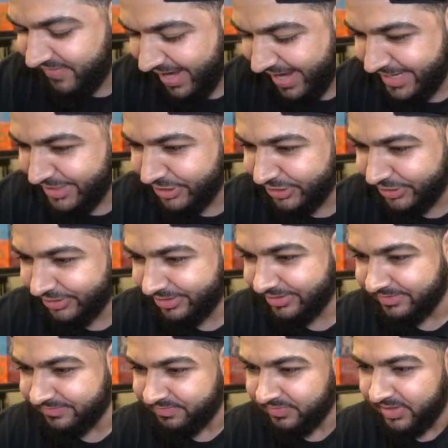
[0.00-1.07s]

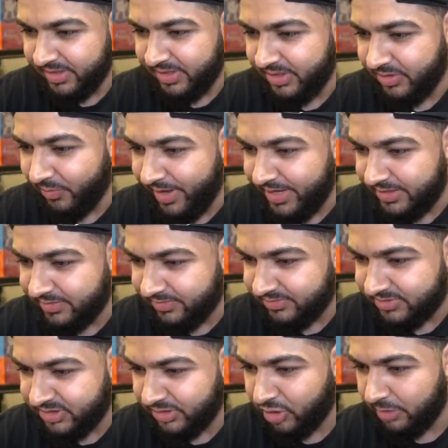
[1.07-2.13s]
fire. Wait, is
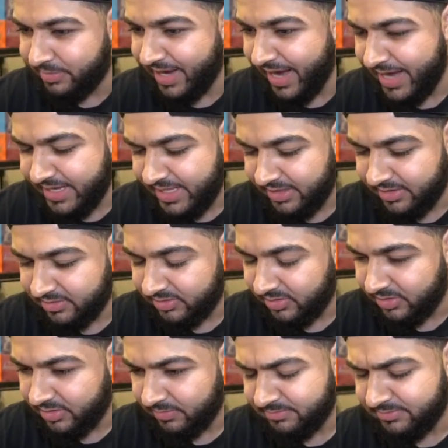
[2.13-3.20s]
there a card behind it?
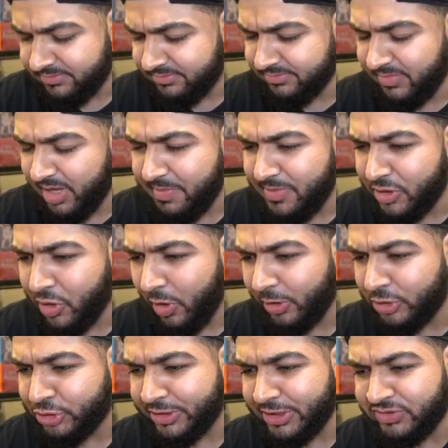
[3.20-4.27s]
Maybe the
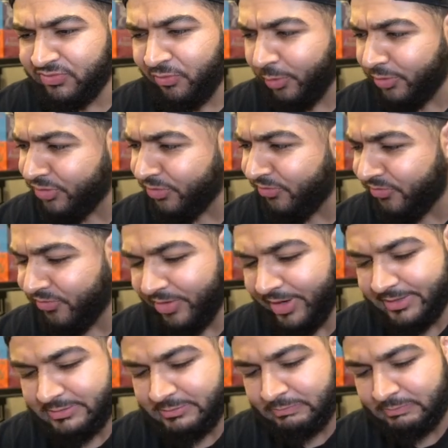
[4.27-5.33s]
card trick is 4th or
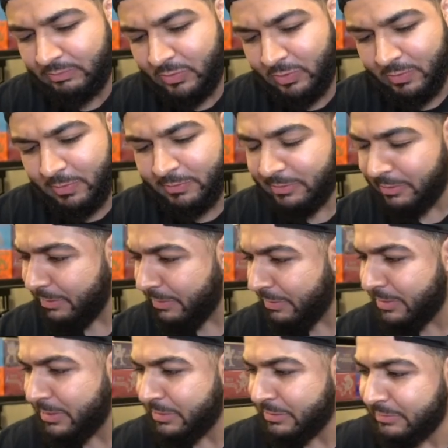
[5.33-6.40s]
front.
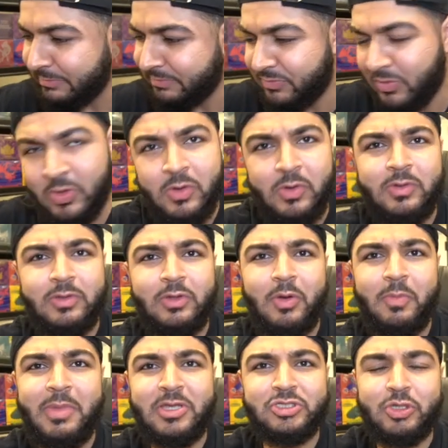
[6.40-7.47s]
Okay. A little
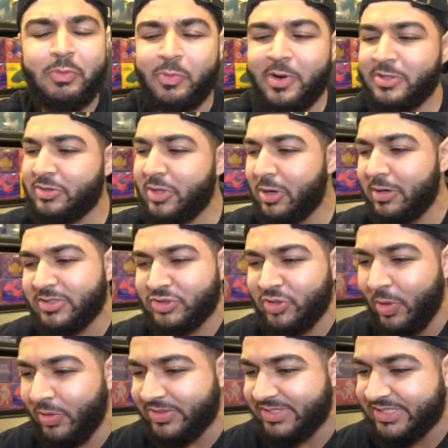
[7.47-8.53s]
messed up right there. It's
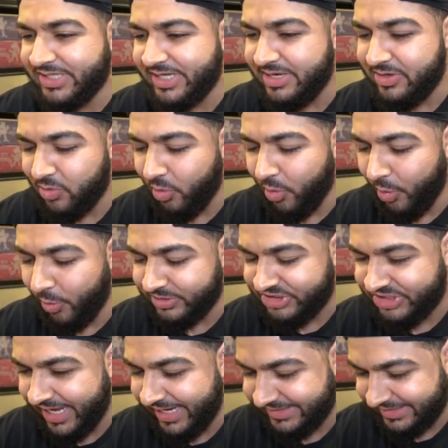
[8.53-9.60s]
all good. Oh,
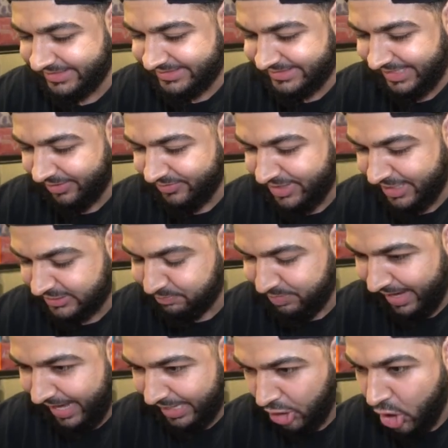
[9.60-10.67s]
check this out. Next
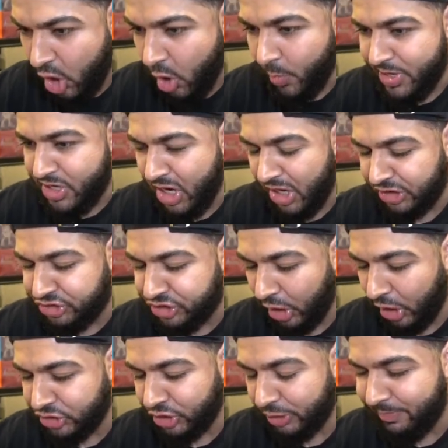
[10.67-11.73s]
pack. We got to
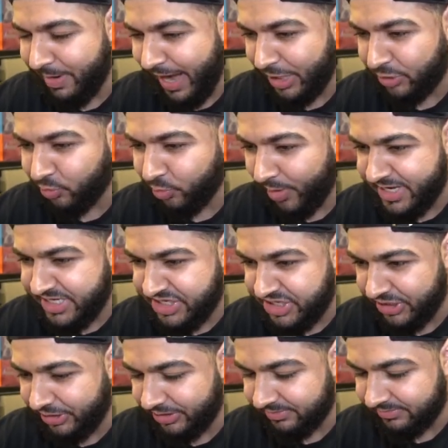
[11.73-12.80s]
charge our pack right
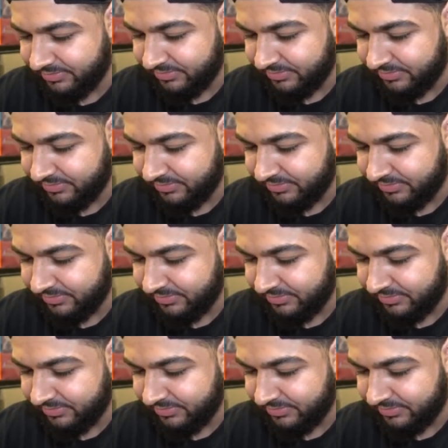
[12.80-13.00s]
here.